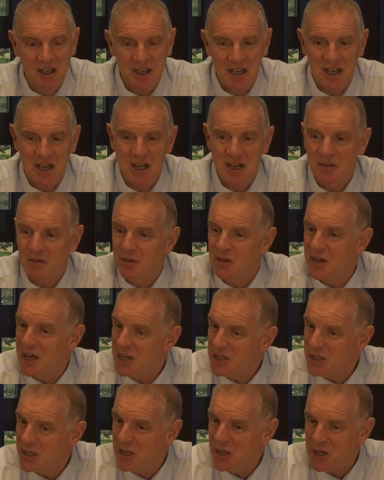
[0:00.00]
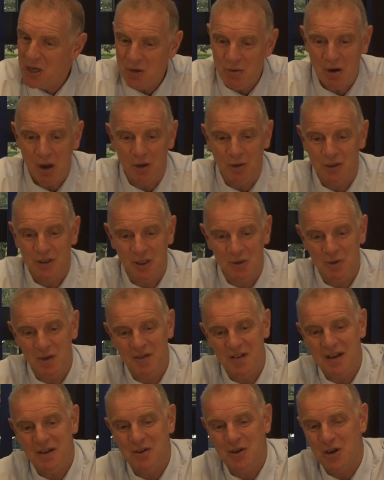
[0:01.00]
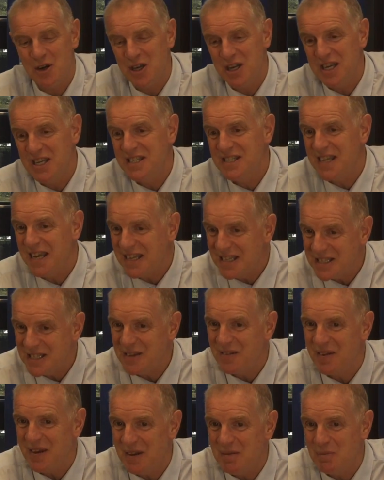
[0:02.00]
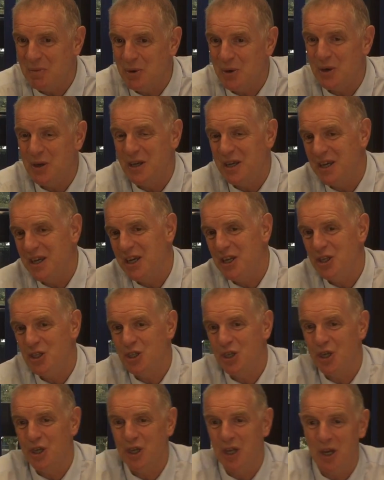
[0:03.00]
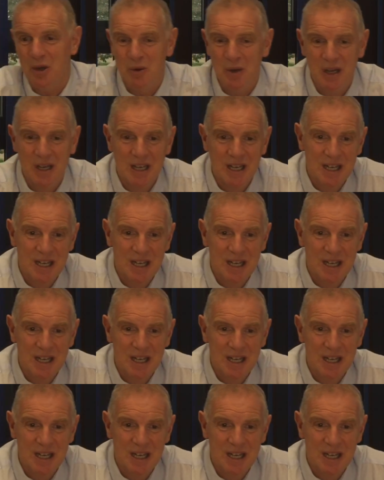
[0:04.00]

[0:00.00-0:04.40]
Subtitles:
And I've created a new role, so we've now got an executive head boy in Cherno.